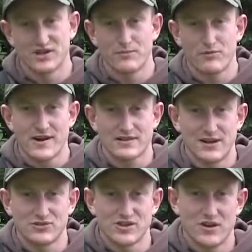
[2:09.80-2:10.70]
it's going to break
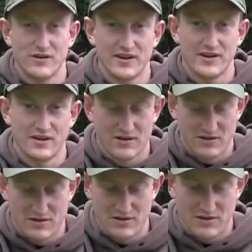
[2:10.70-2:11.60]
down slowly
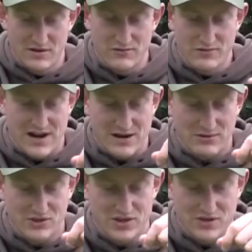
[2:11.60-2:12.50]
over an
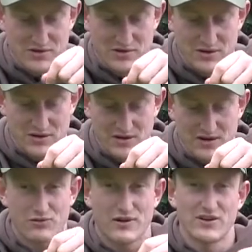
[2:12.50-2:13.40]
hour or so
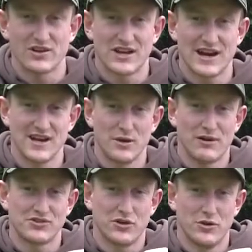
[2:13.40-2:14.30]
and create a nice halo
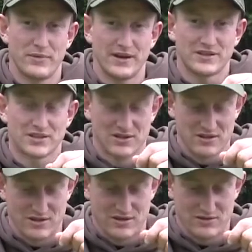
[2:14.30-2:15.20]
around your hook baits
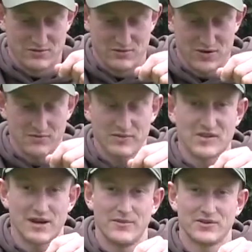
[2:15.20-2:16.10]
to
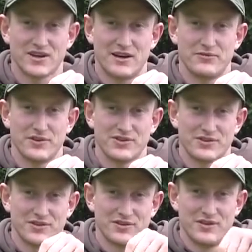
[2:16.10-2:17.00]
hopefully tempt those
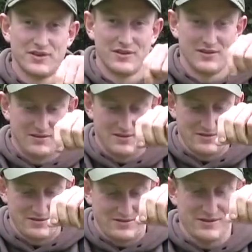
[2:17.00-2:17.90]
catfish
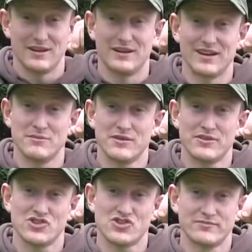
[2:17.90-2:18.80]
and get me a
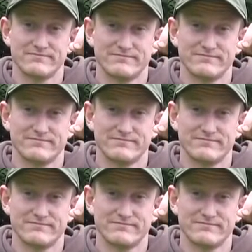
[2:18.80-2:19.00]
fish.